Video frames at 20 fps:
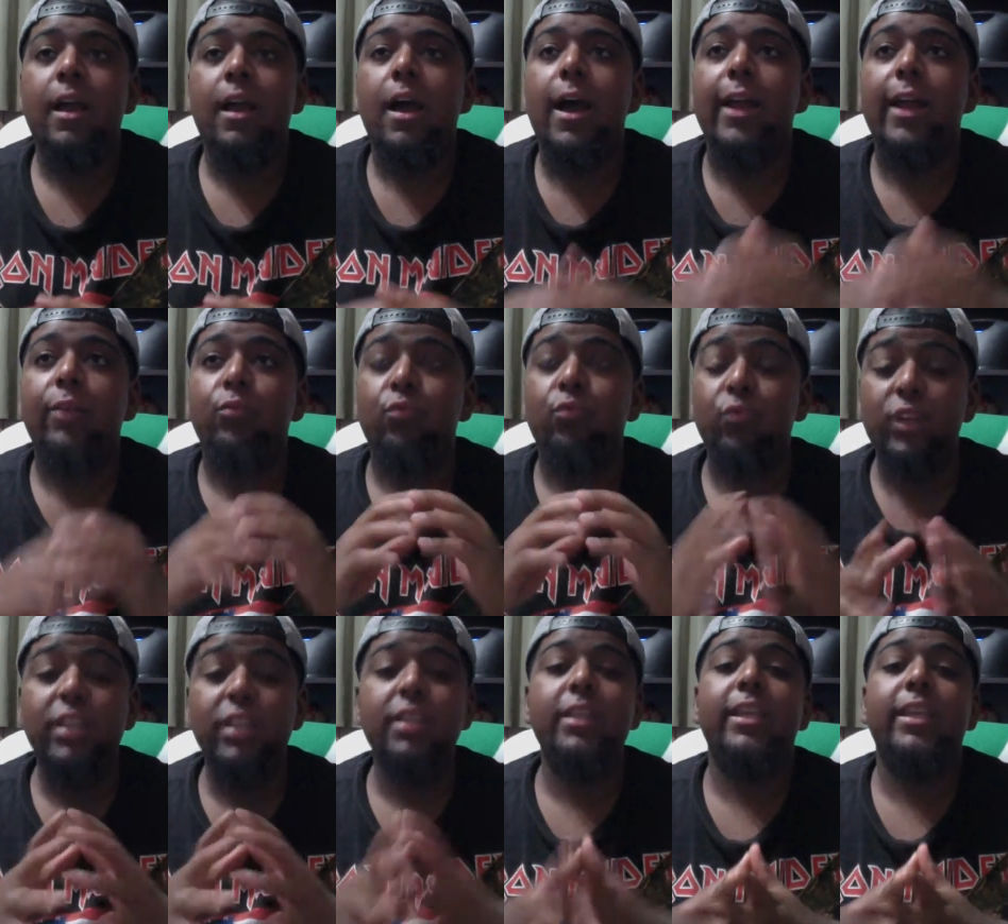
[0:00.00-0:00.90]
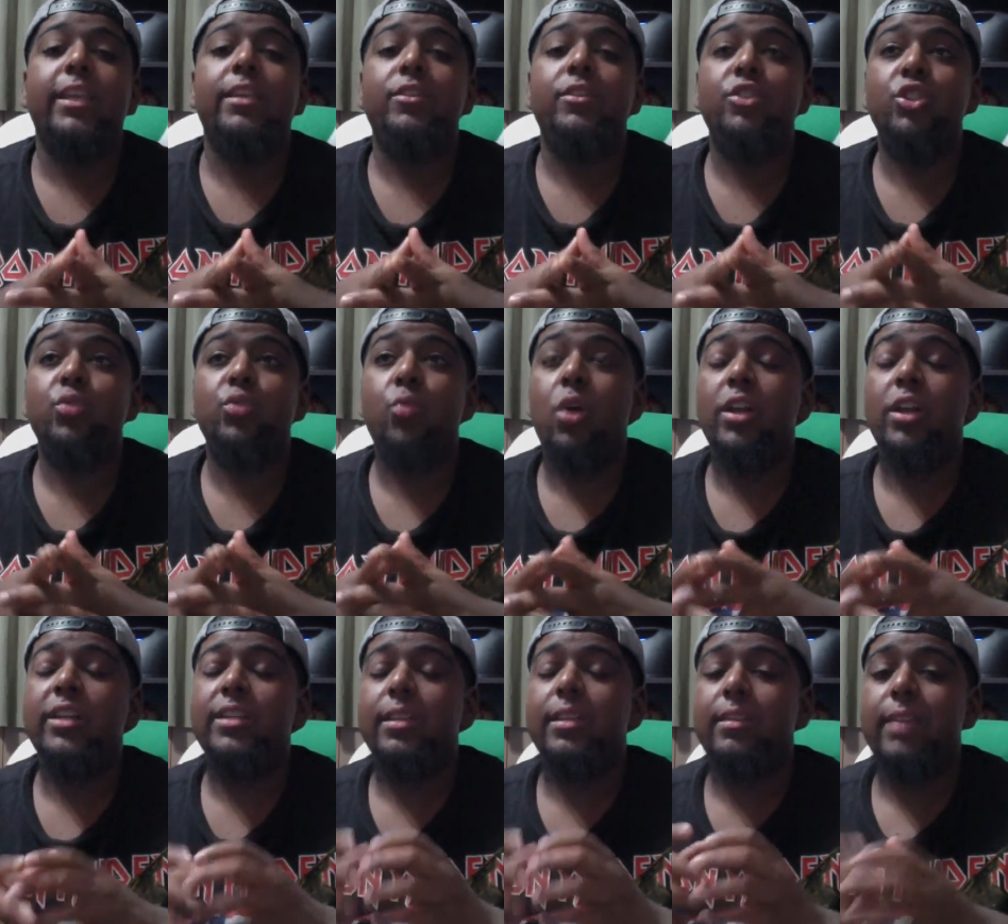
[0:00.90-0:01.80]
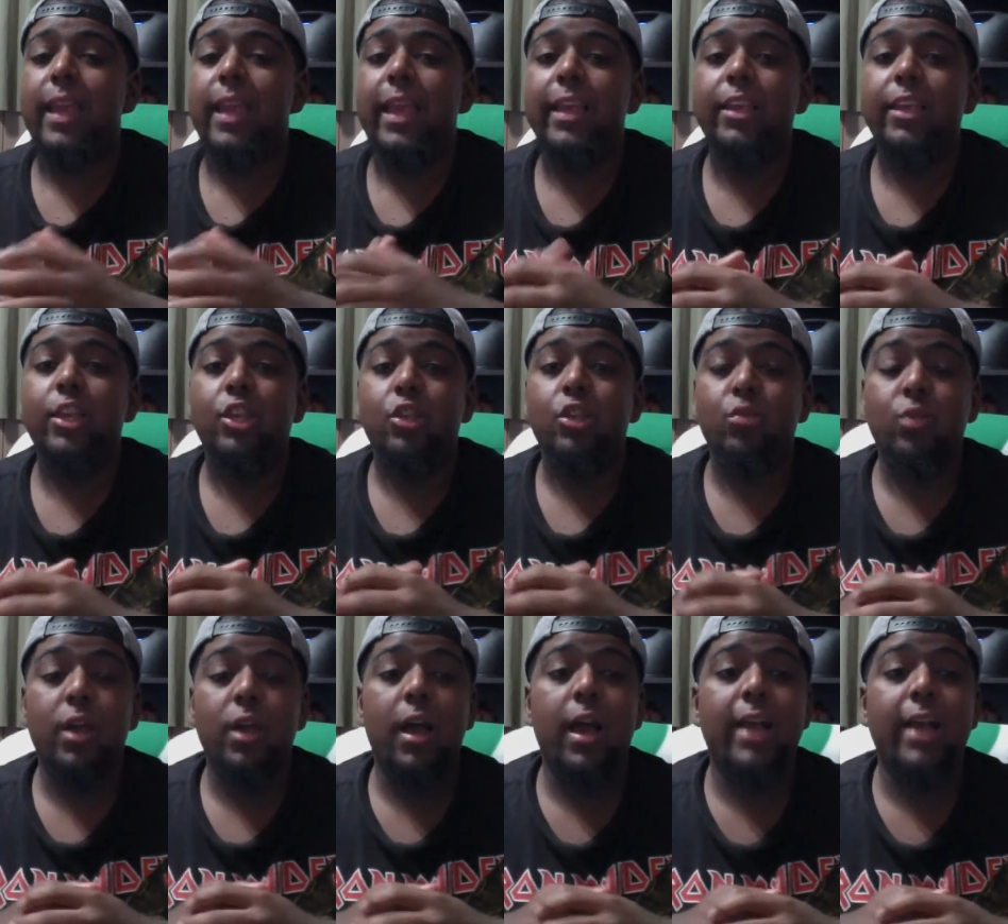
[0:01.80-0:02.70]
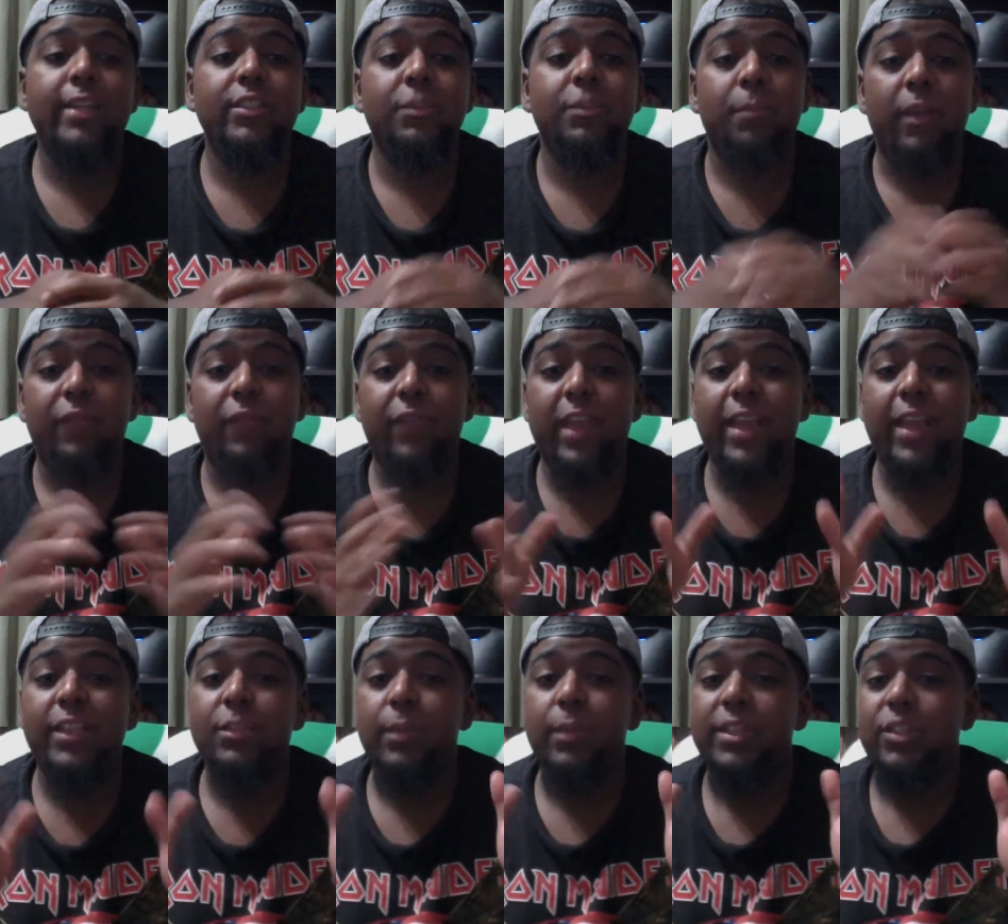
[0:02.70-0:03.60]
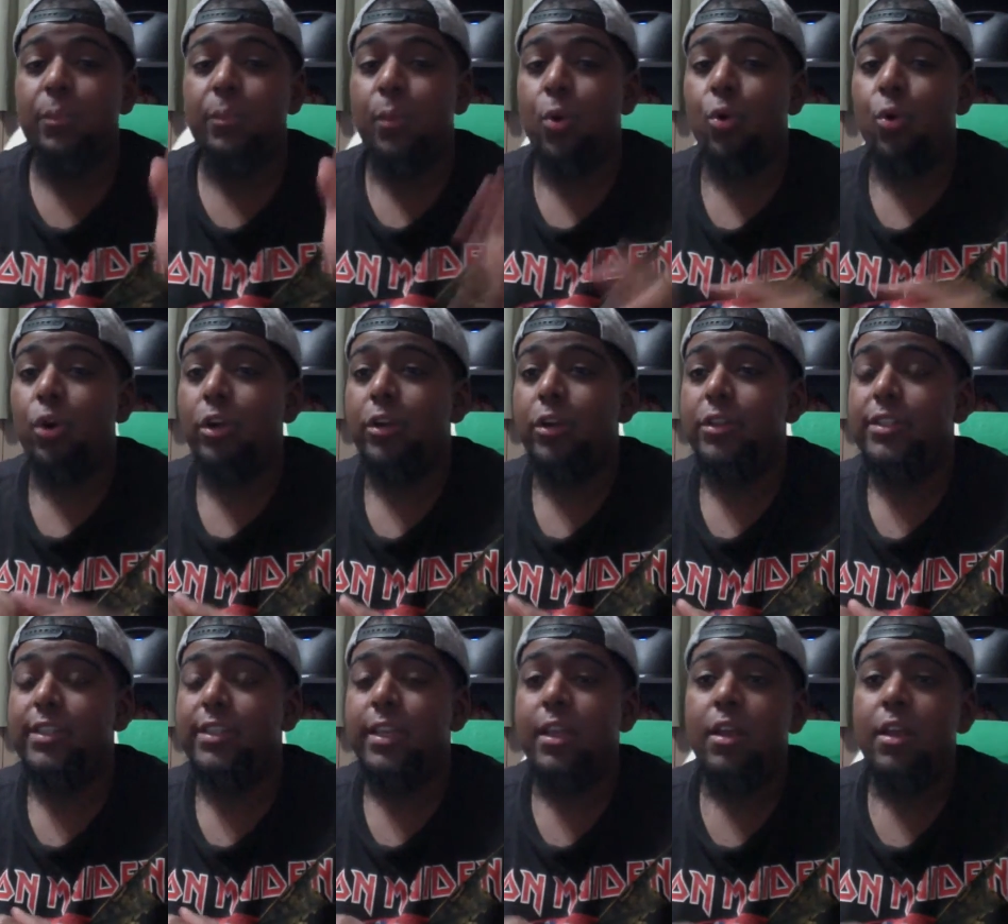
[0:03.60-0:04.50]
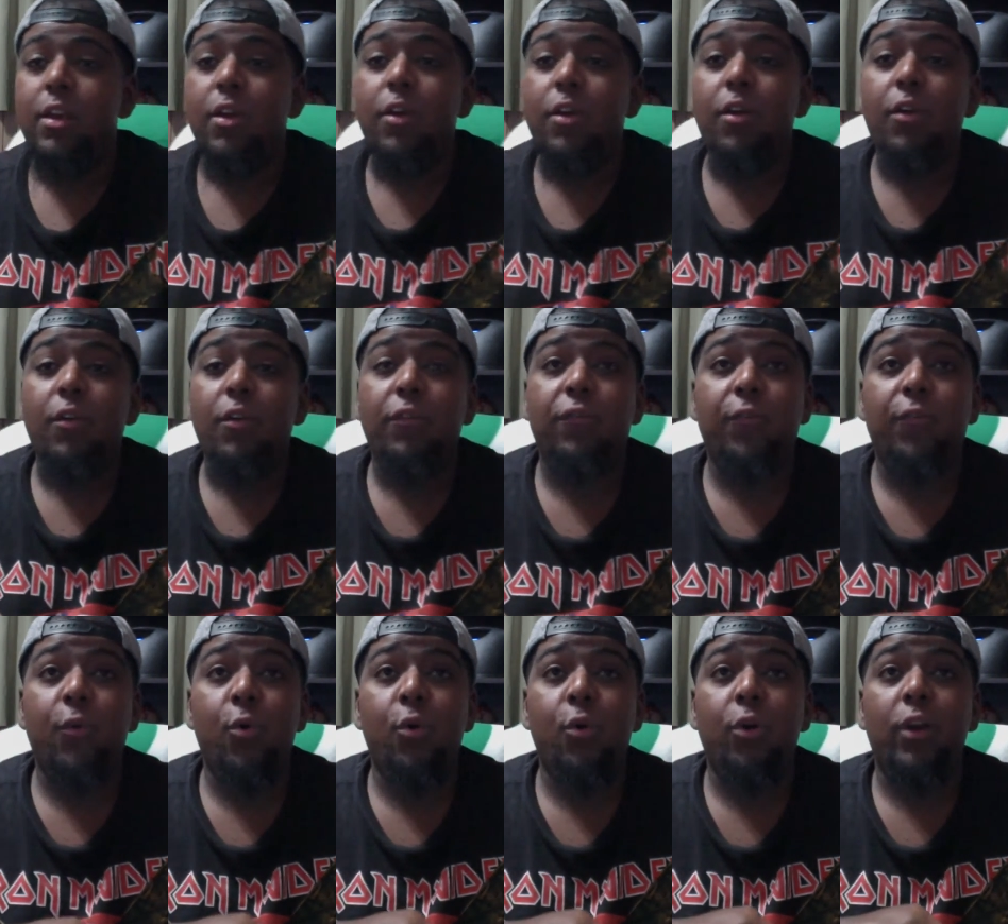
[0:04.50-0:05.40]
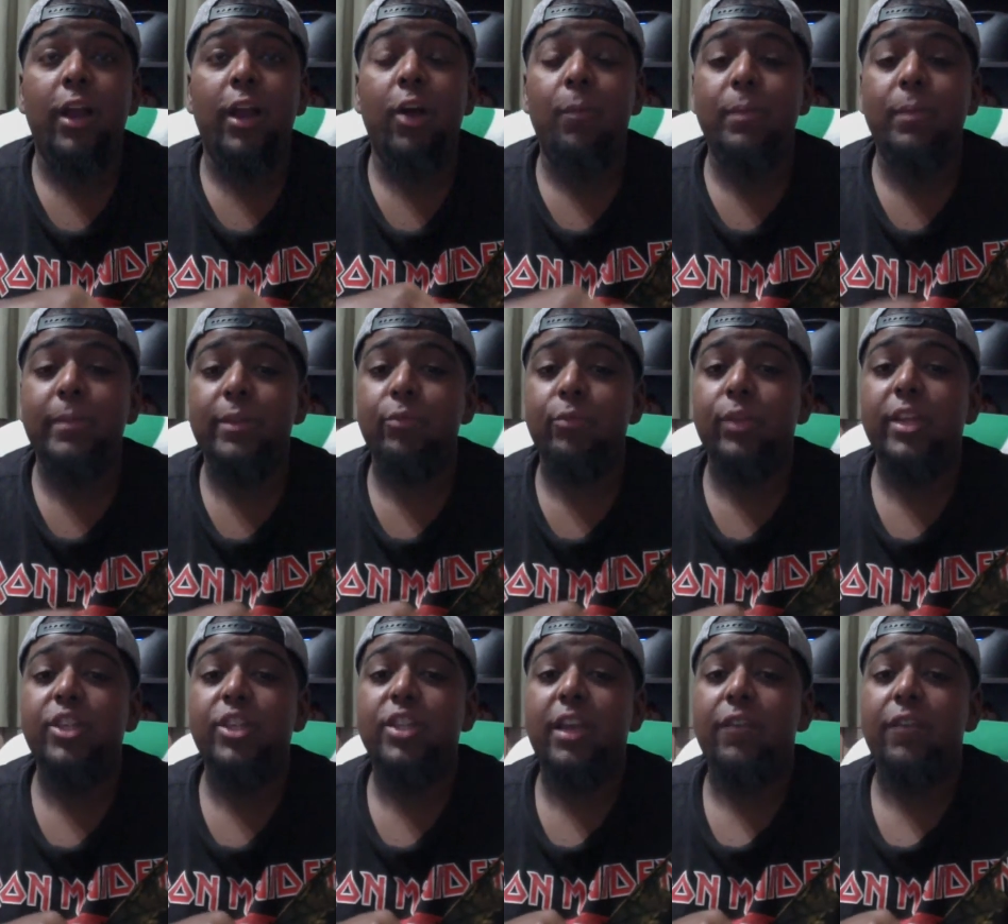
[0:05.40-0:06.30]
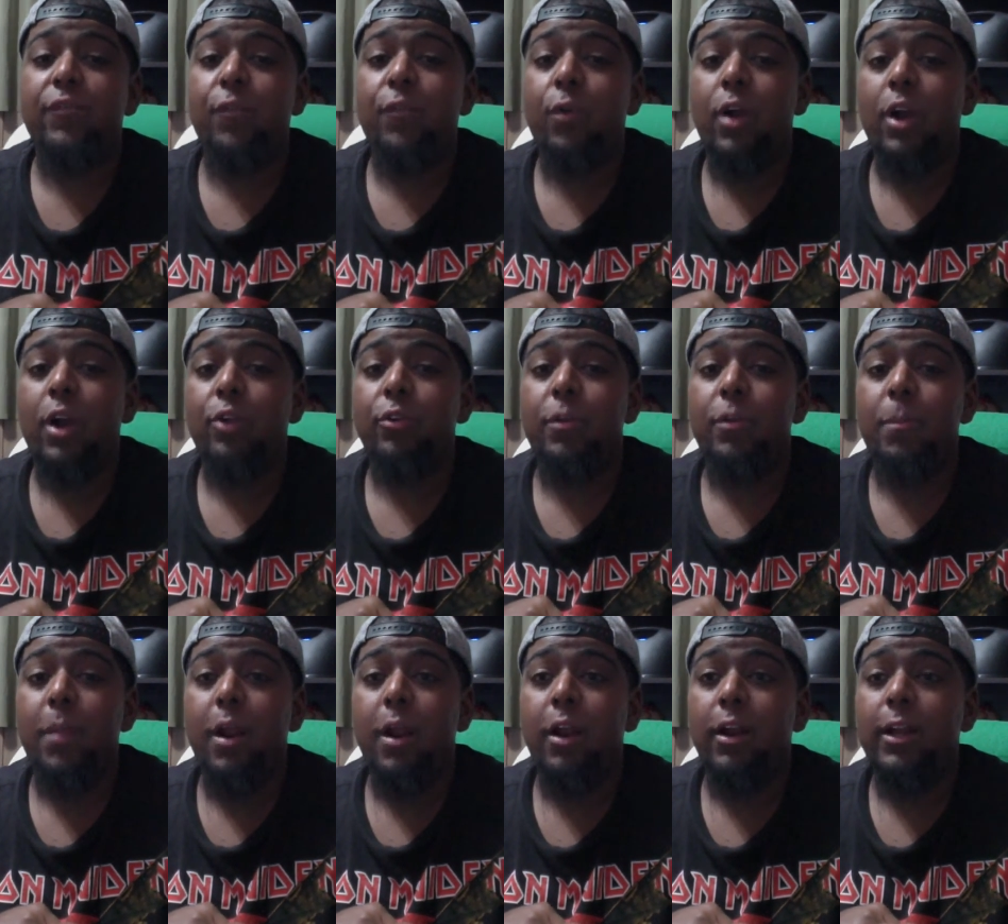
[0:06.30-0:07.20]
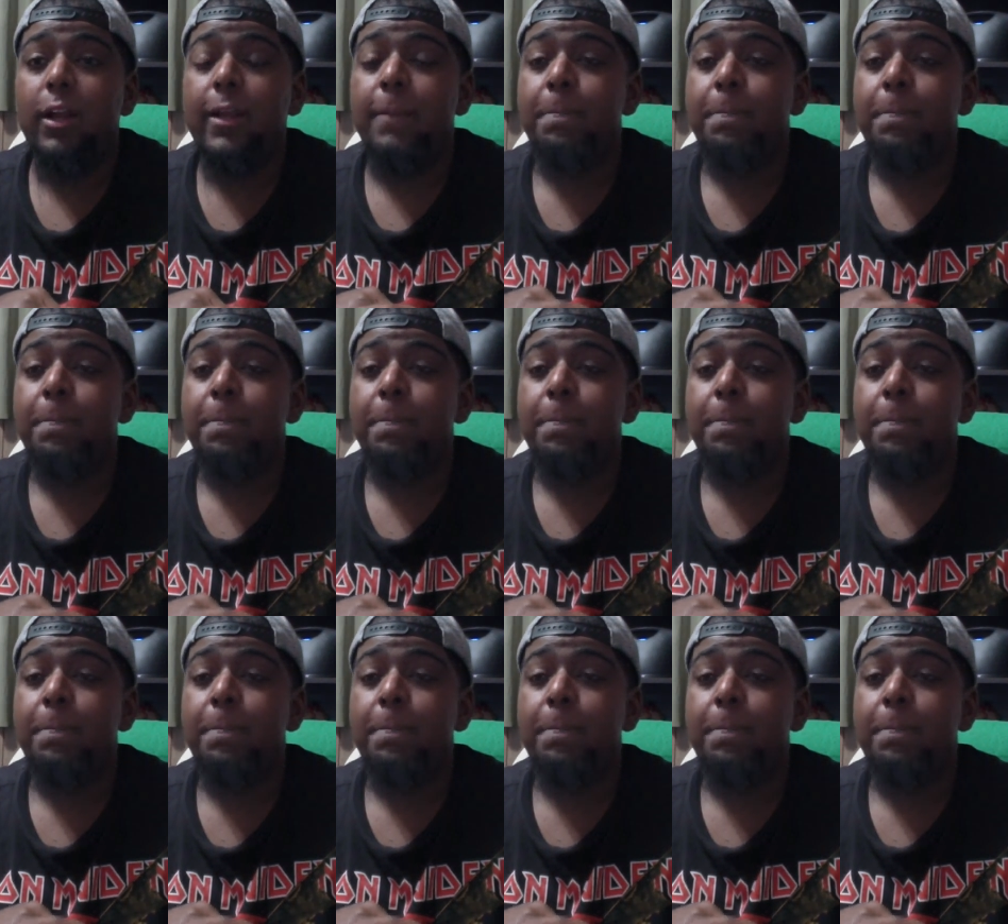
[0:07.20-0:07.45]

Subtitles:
I really just wanted to thank you guys, my fans, my supporters, for helping me reach that 400 mark.